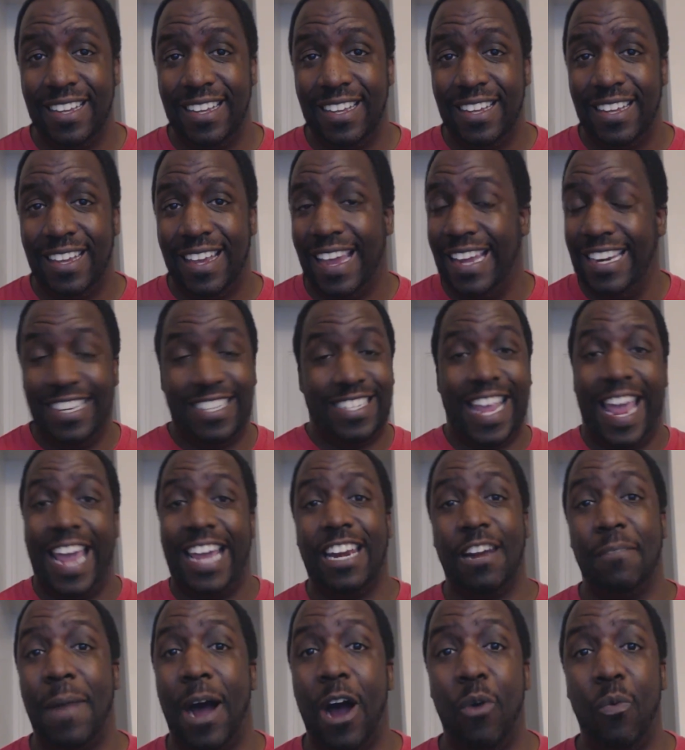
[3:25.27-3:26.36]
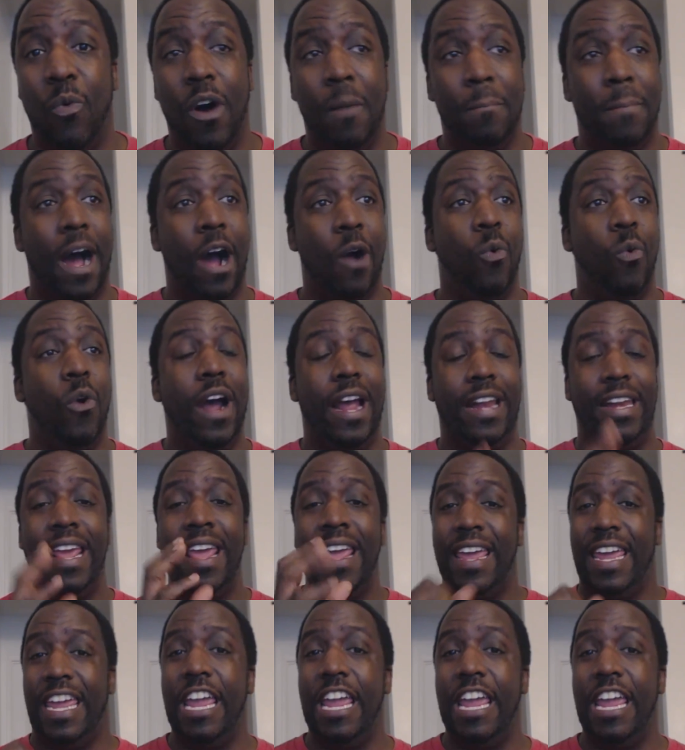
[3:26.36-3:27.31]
and he's taking them out one by one,